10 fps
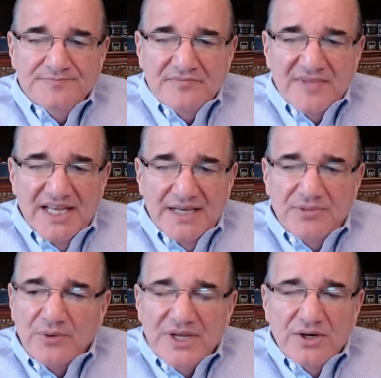And
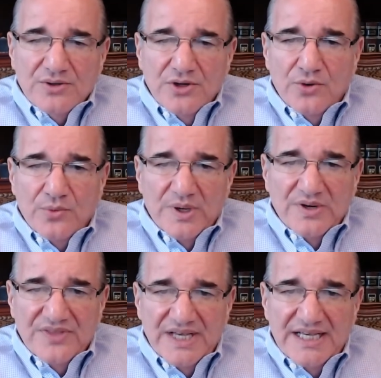but we don't know where
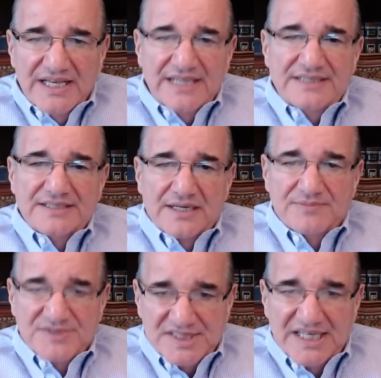they end up
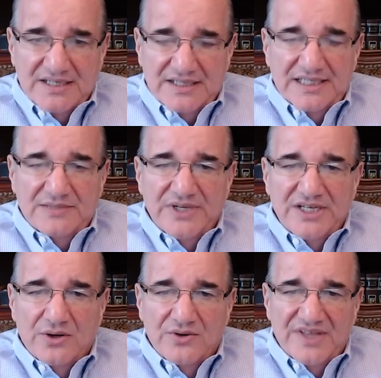settling. We
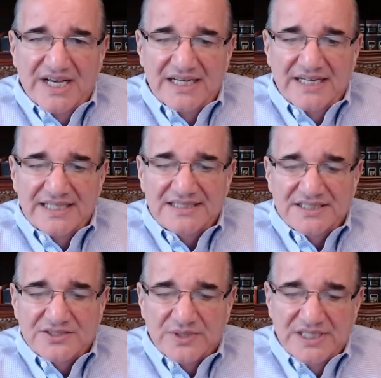know that
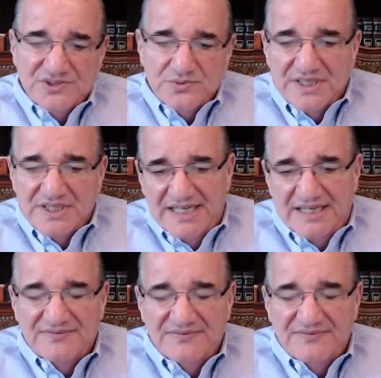Antichrist will have